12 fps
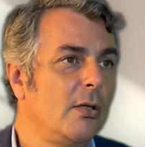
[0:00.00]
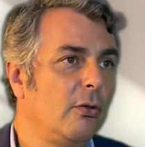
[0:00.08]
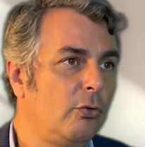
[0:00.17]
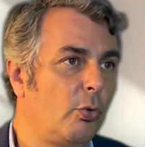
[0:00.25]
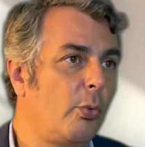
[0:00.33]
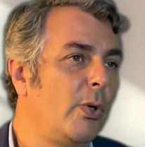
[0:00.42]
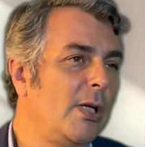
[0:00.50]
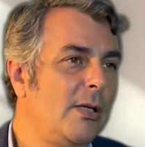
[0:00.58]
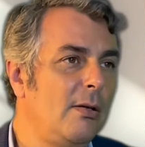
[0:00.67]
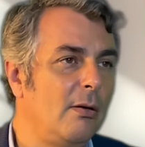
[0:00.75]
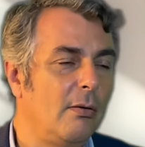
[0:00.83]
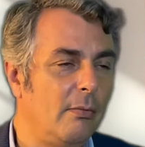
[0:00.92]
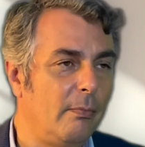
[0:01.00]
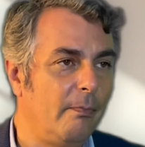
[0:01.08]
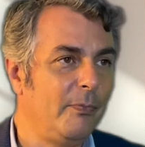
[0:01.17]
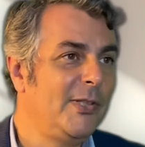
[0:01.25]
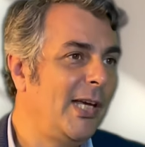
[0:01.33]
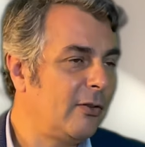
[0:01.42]
to really
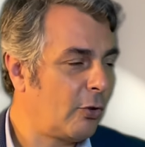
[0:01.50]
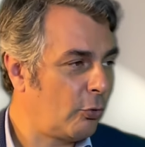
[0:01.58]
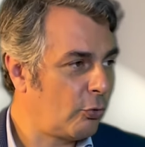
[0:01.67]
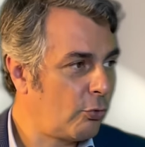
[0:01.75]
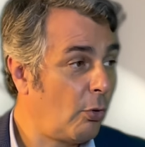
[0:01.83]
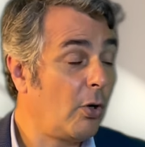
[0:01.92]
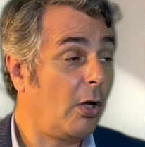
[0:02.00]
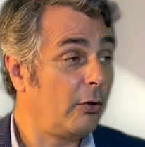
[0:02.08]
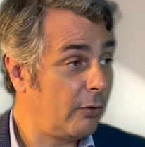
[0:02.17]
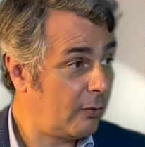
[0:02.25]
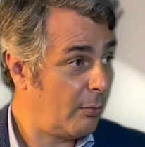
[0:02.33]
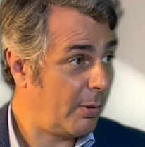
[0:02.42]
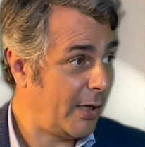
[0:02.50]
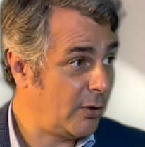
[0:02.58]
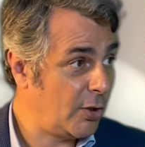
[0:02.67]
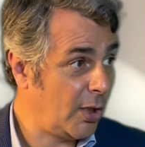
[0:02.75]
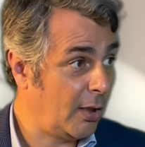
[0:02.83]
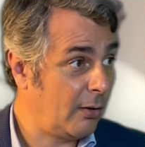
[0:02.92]
get control on the supply
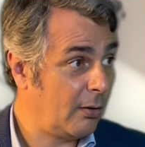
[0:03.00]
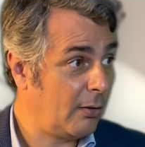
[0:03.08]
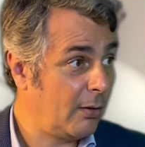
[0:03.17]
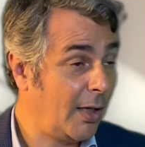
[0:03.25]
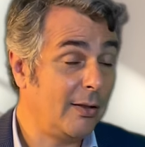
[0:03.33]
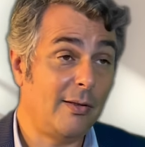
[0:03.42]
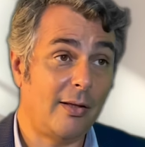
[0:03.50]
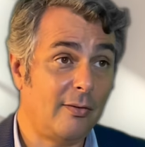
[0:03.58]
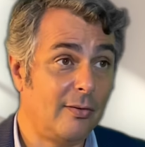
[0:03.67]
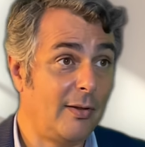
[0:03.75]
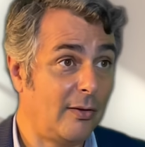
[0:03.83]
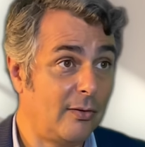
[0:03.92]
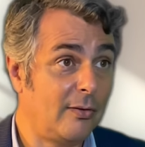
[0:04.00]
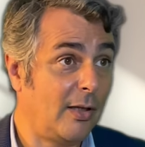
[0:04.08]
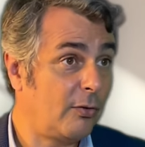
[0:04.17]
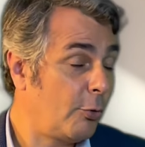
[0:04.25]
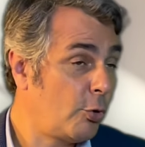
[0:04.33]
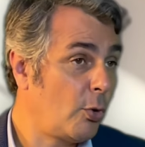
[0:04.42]
chain, and
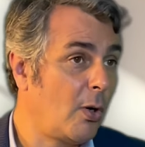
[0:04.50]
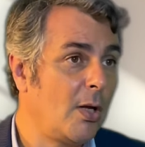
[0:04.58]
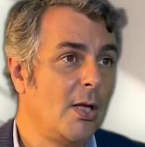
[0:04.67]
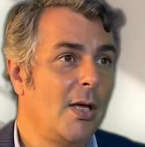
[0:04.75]
that's for sure.